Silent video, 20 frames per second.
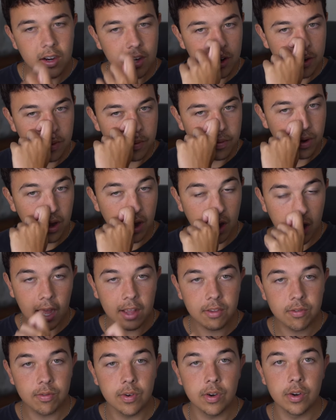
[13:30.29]
or
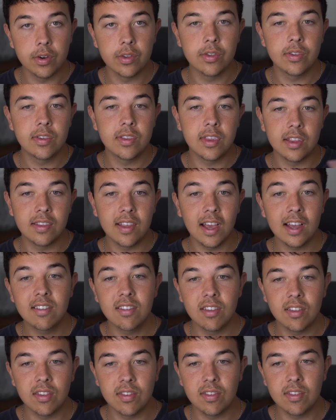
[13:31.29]
as for the
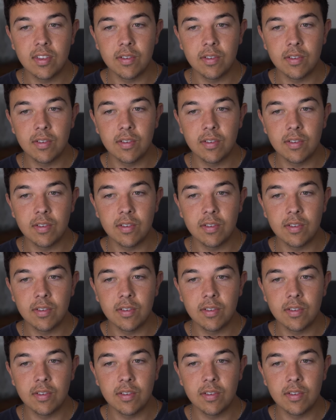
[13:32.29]
Texans